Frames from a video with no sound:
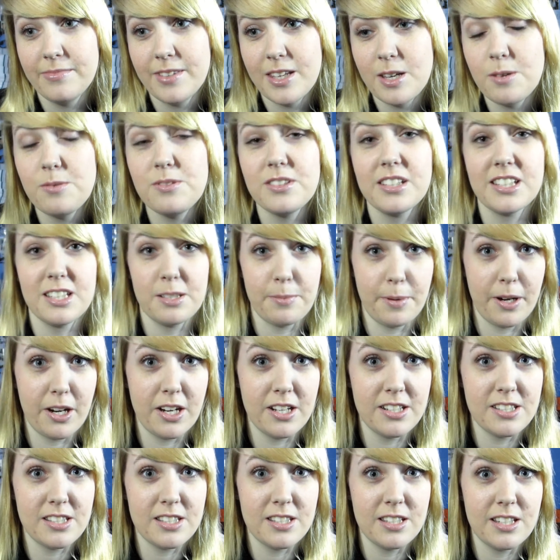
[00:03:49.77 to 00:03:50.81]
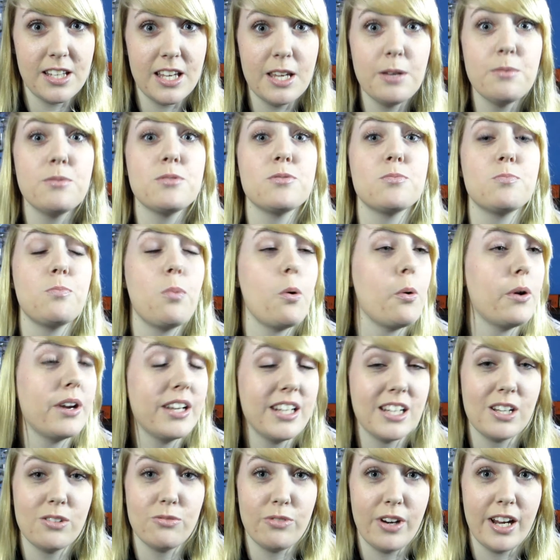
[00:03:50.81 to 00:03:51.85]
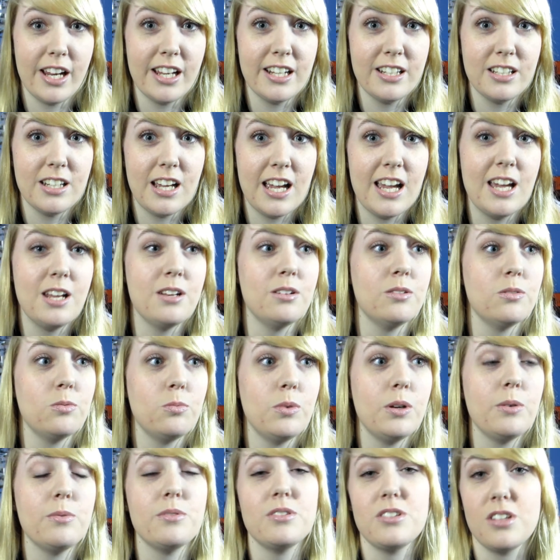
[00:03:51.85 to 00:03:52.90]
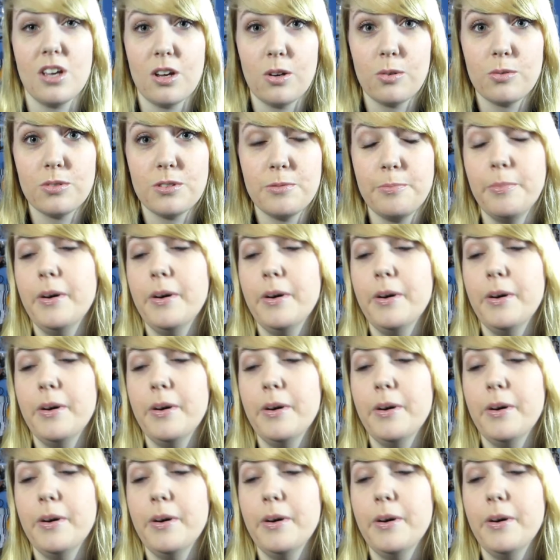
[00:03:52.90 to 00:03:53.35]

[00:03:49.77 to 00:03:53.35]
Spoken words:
It was an experience. It was pouring down rain and we were soaked,